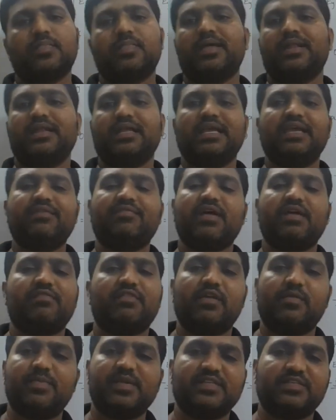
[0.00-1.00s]
then Ey
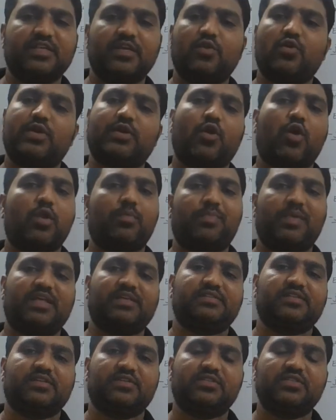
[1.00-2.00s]
will be 0 at all
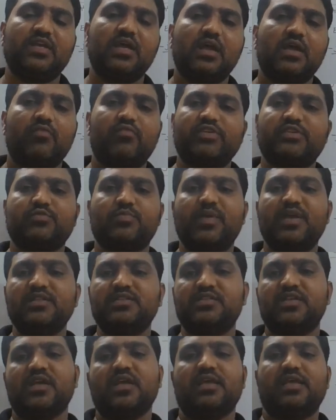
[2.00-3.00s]
places, which
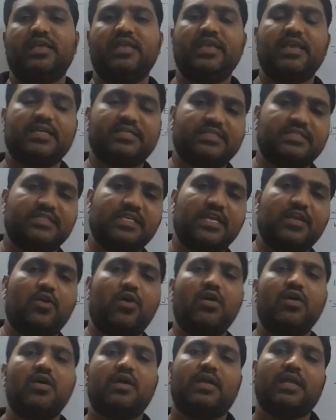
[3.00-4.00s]
means Ex
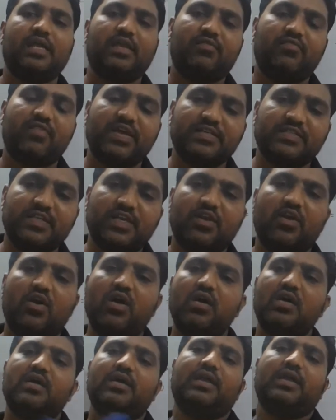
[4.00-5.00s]
0, Ey
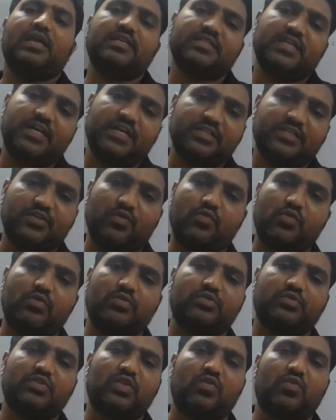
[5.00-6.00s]
0, Ez is equal
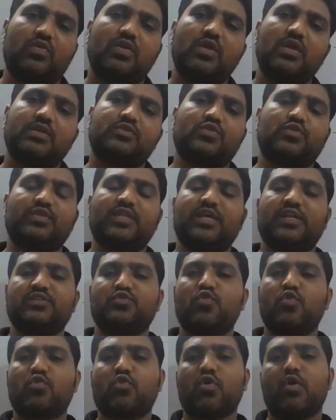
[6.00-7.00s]
to 0. So there is
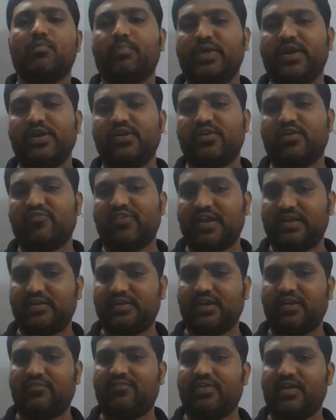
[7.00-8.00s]
no component of
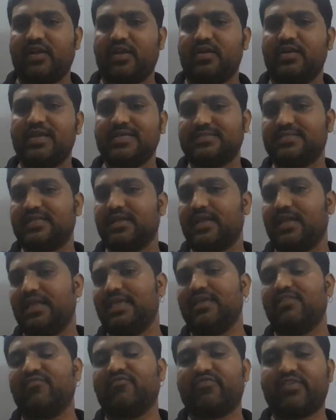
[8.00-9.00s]
electric field. Does the
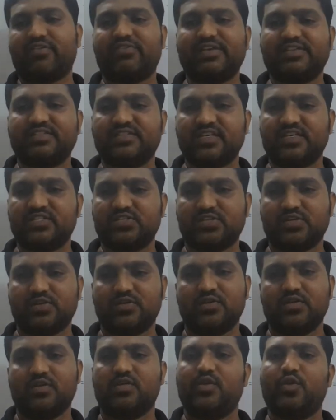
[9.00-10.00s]
EM wave exist?
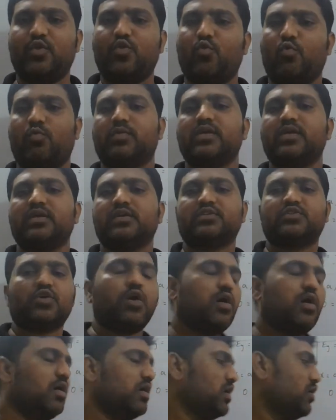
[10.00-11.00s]
No.
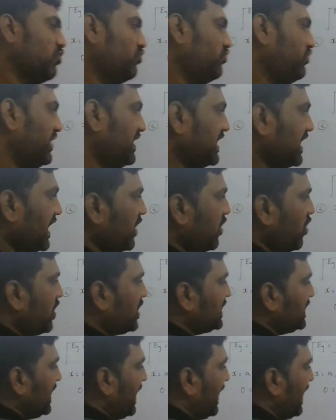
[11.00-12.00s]
So we
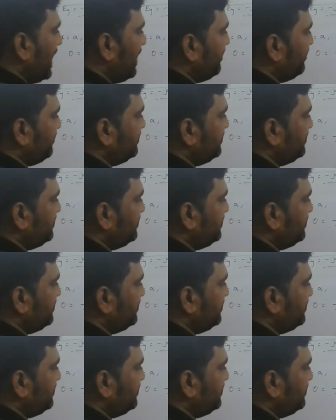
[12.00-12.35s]
cannot have